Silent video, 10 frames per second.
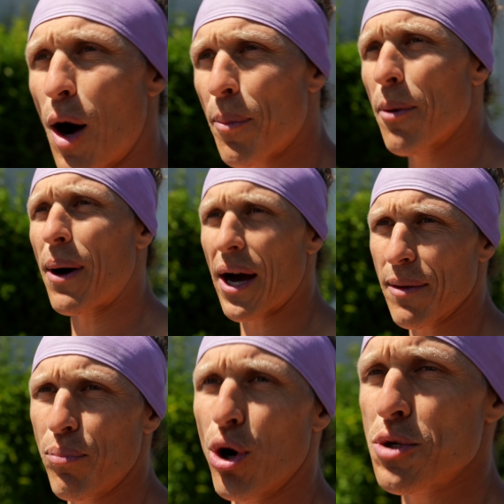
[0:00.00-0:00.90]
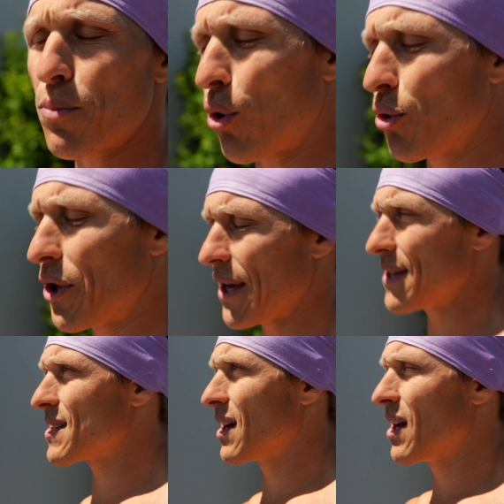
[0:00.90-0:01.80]
upper body push pull
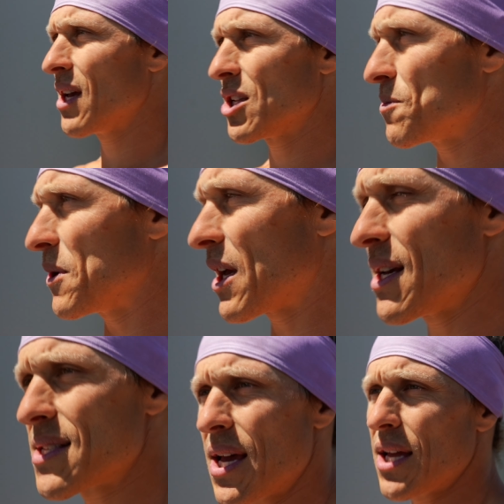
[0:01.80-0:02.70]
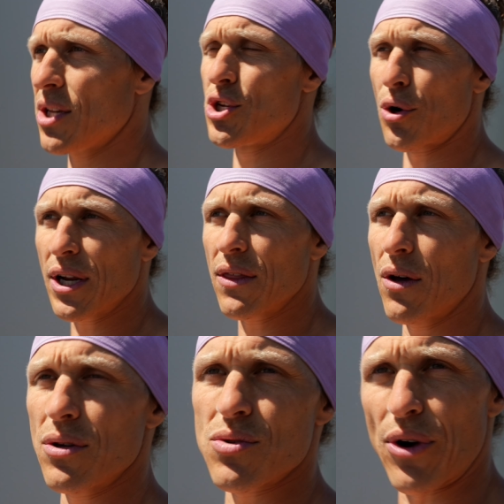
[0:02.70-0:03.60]
days just because during
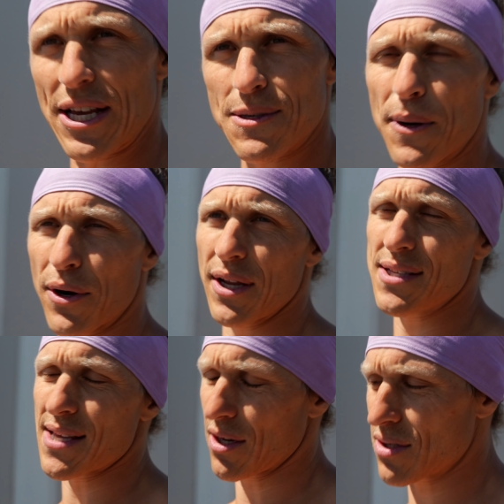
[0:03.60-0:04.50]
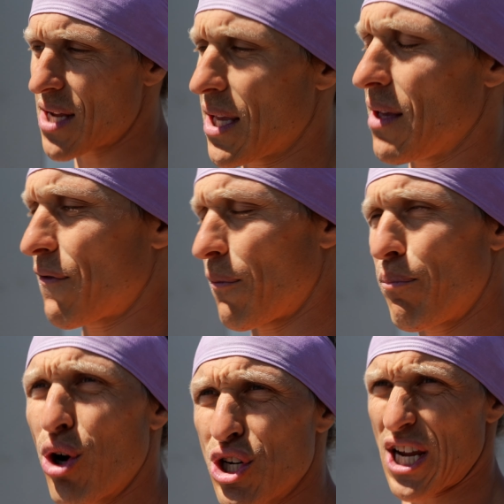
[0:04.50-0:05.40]
those rest periods that you're taking from
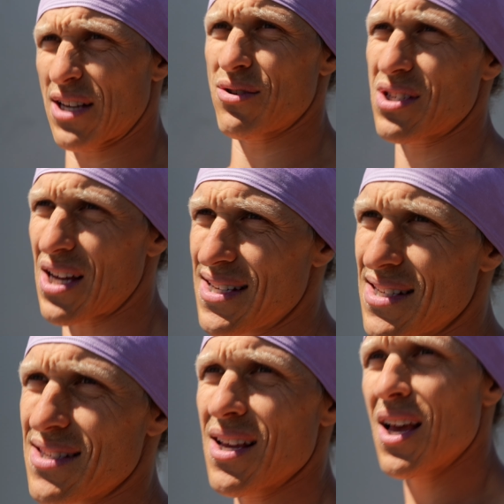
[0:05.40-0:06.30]
push exercises,